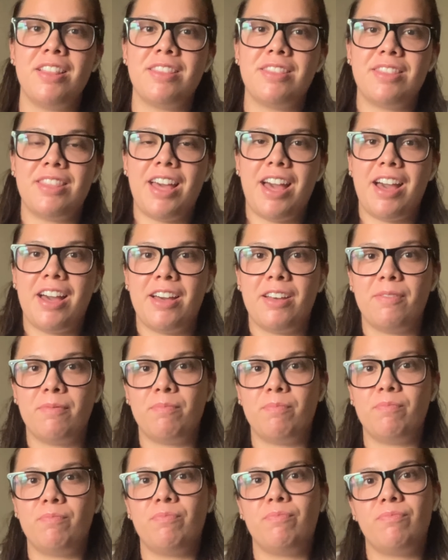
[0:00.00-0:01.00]
that
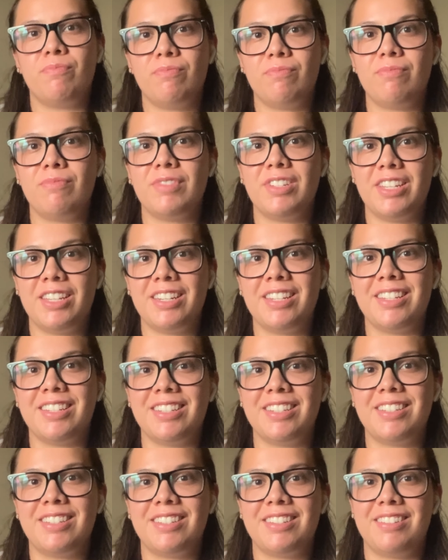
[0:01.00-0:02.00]
it
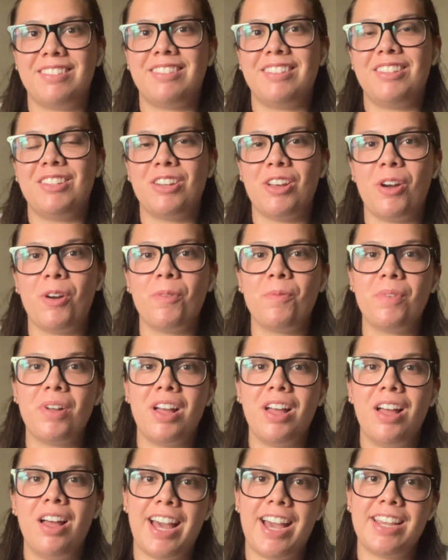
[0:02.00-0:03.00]
is, you know.
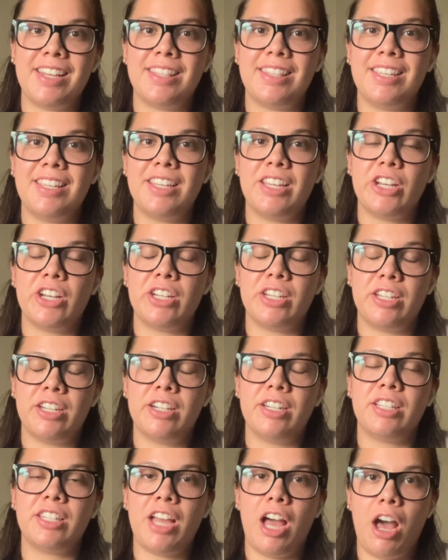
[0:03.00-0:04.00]
I think a
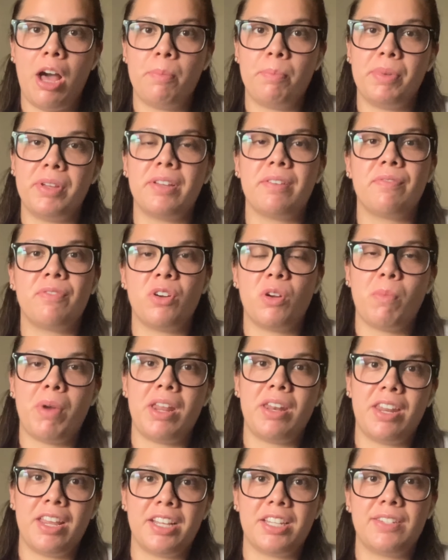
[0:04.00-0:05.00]
good topic for my
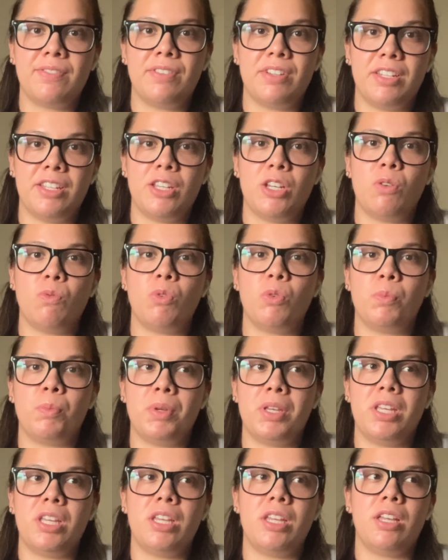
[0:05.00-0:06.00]
next video will
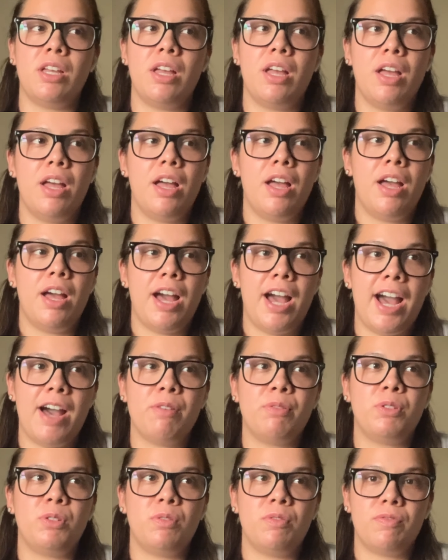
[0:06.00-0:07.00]
be how
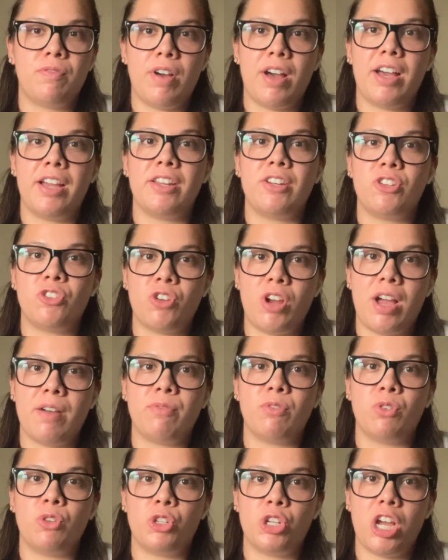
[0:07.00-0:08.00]
to find
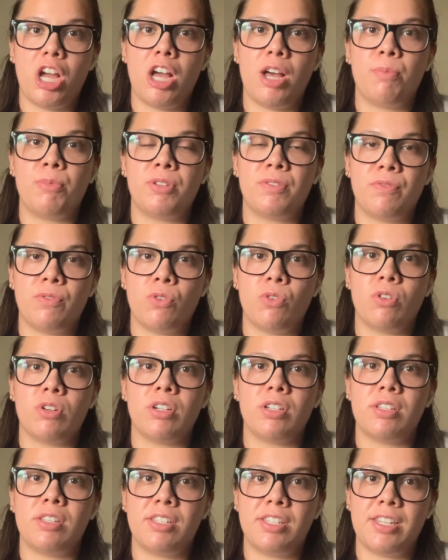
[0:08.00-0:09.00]
travel jobs for
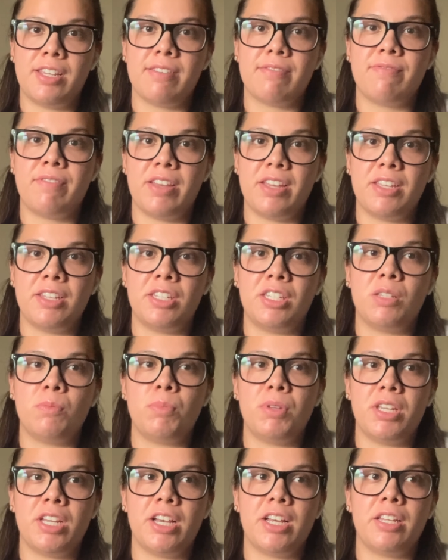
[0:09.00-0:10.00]
CFAs,
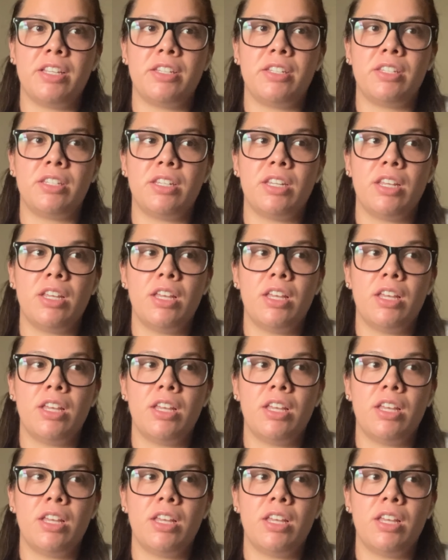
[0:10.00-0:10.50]
because